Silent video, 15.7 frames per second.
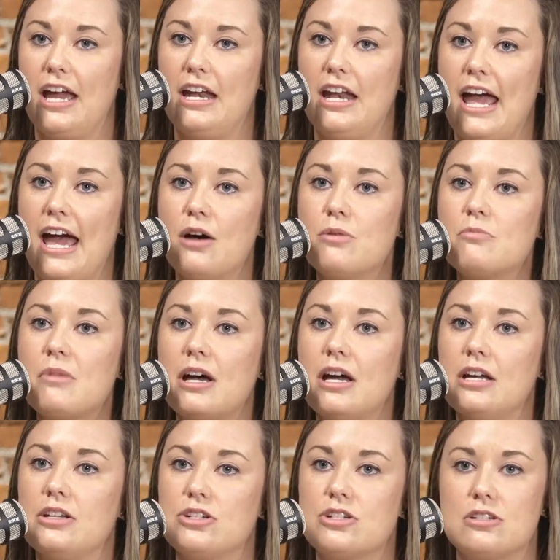and how
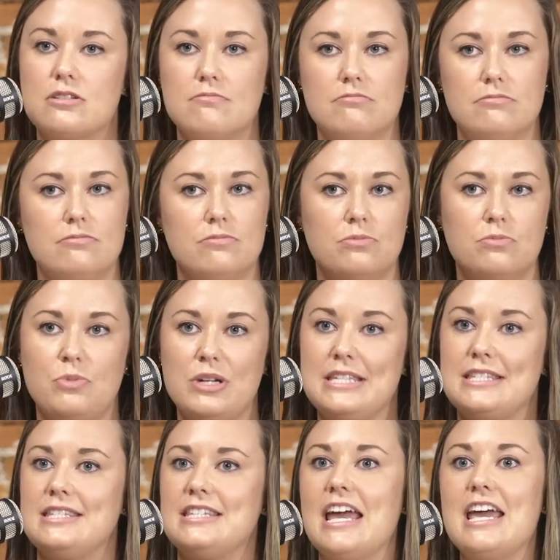much we
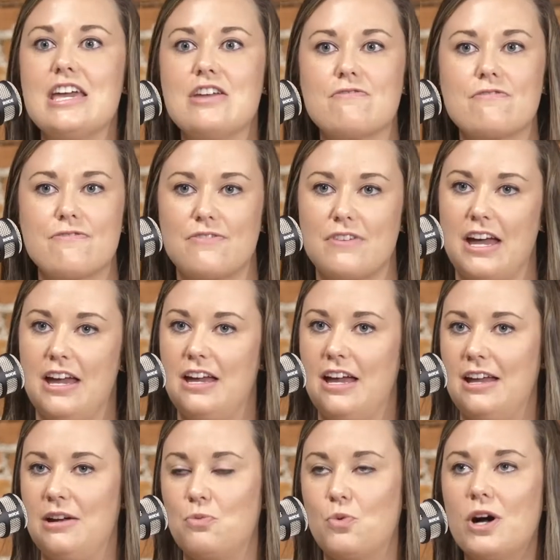save
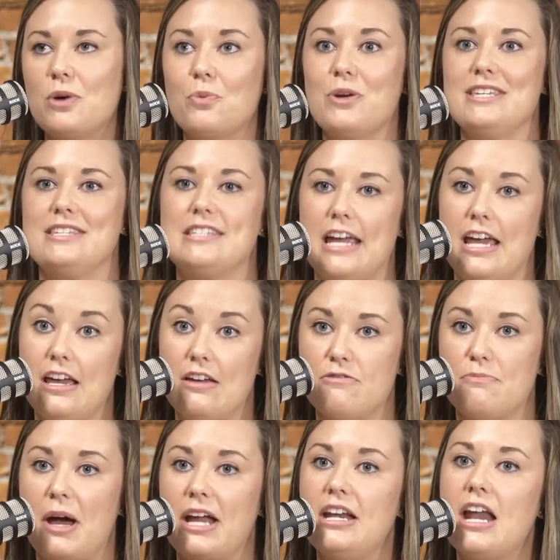and what we
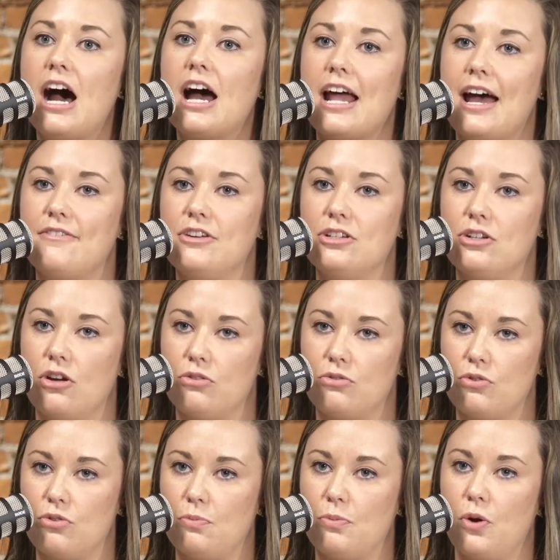save by not having to go
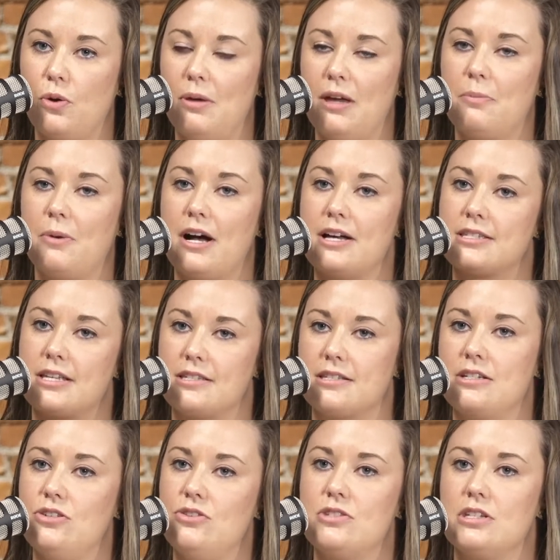through the probate process
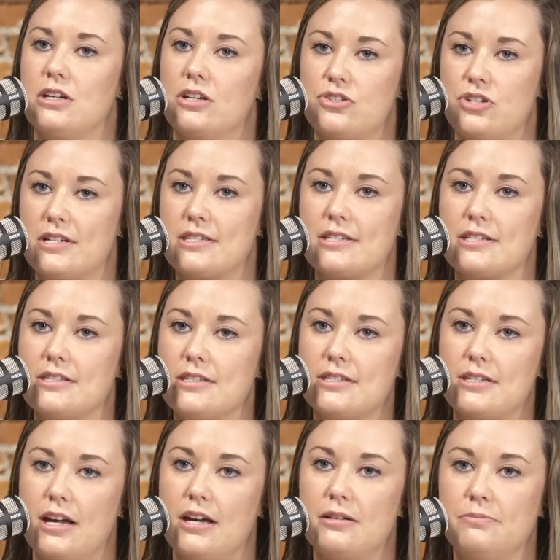and using a trust
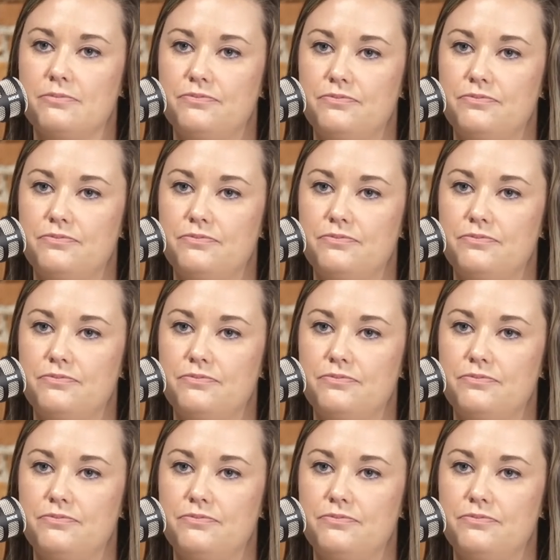instead.